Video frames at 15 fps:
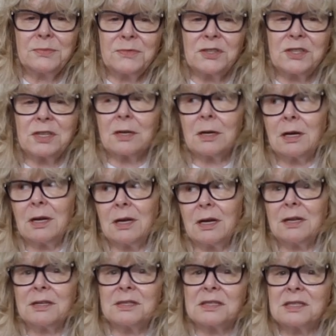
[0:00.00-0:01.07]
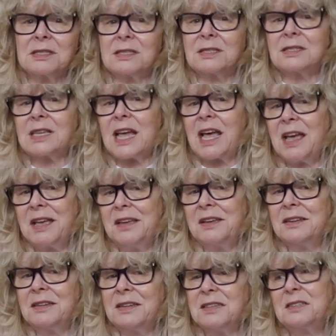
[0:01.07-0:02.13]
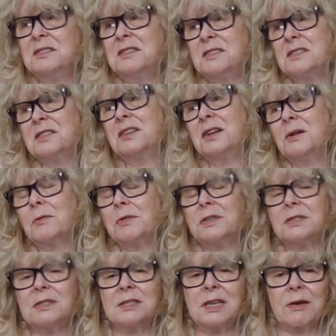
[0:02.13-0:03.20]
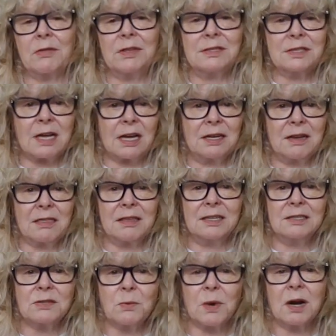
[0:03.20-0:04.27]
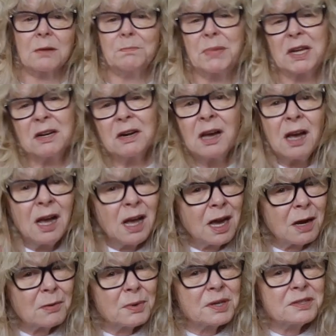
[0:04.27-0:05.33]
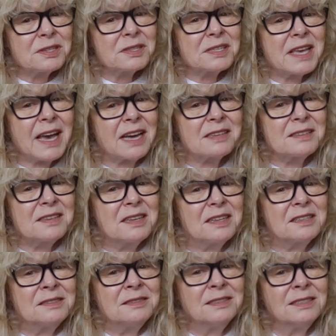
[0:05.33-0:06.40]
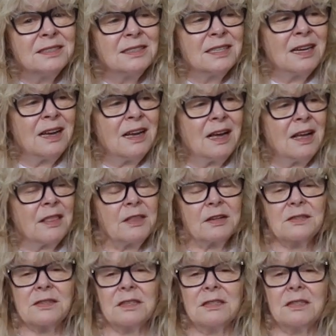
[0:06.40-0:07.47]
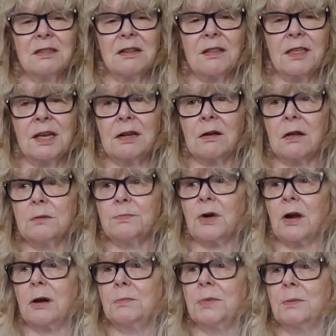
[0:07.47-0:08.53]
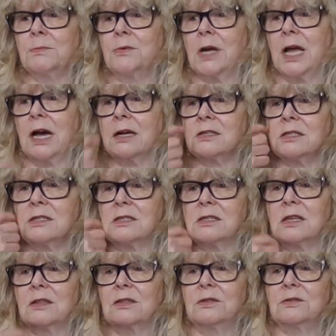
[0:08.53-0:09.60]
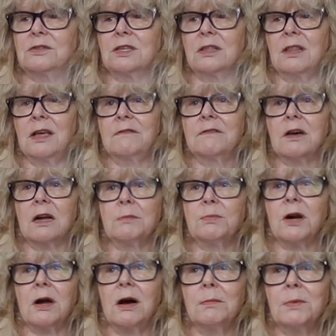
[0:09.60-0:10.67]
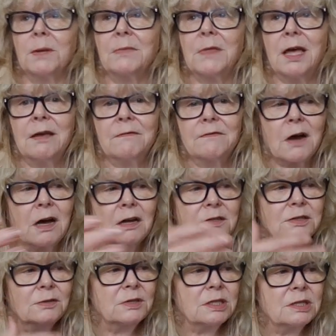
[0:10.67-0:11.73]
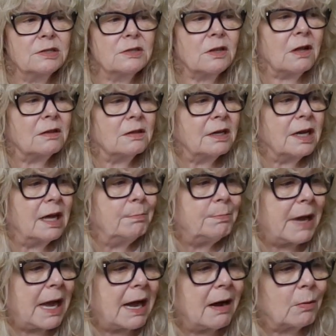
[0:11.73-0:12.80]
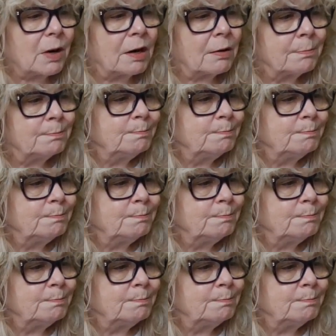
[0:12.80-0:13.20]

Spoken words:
because, this is how these kind of things work, but we're just guessing. There's a little thing called problem, reaction, solution. They've got a problem. They've got to consolidate power.